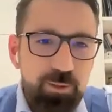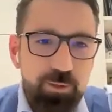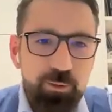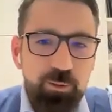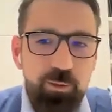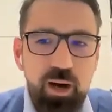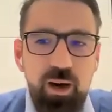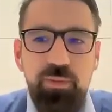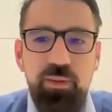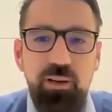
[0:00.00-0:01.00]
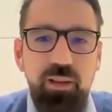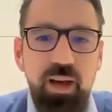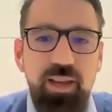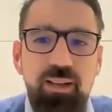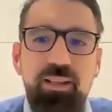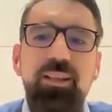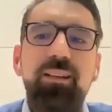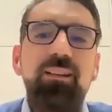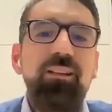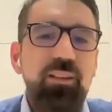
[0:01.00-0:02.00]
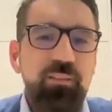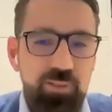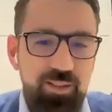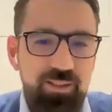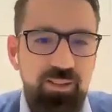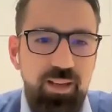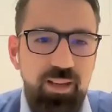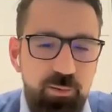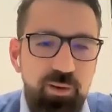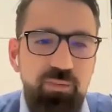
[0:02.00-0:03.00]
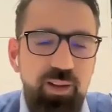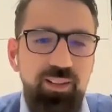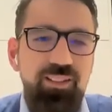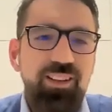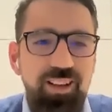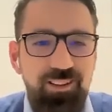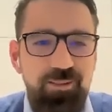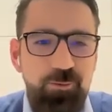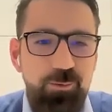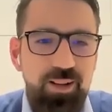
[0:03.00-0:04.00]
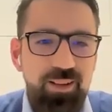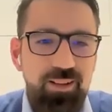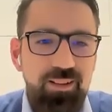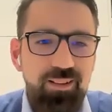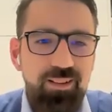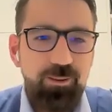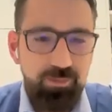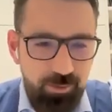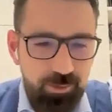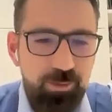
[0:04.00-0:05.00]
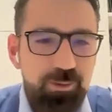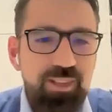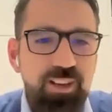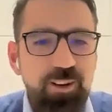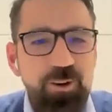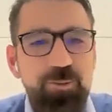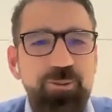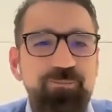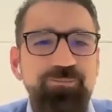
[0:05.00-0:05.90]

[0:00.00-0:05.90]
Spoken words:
to underline the difference and reflect that when you do say no.